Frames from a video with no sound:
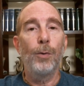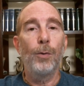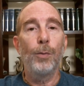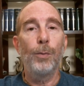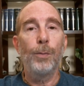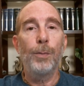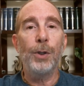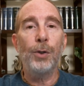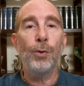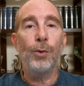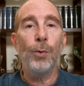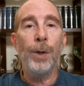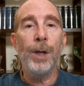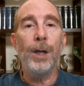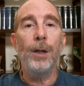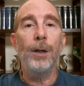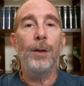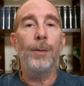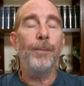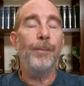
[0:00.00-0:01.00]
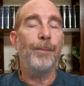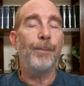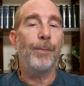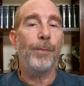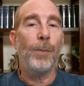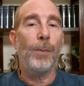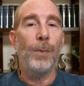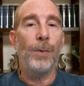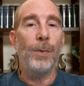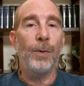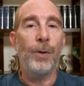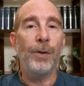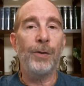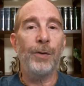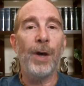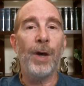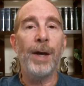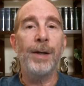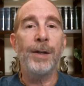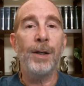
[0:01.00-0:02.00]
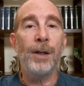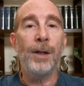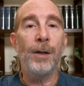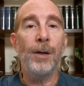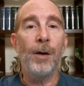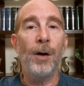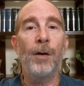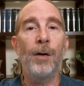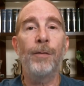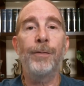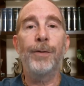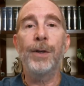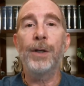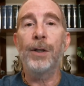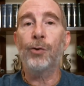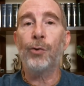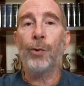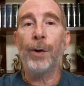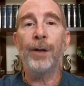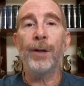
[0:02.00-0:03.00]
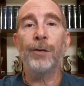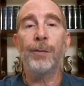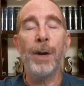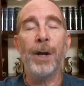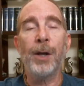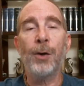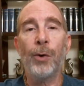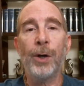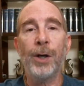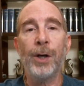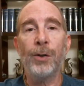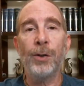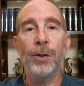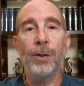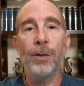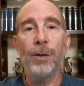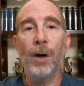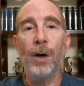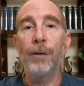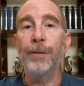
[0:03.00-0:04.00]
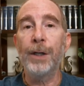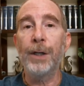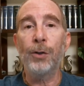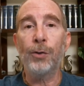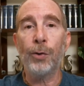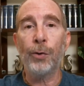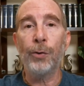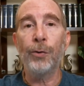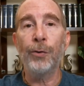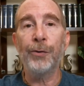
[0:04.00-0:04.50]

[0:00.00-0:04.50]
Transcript: between this idea of the transmigration of an eternal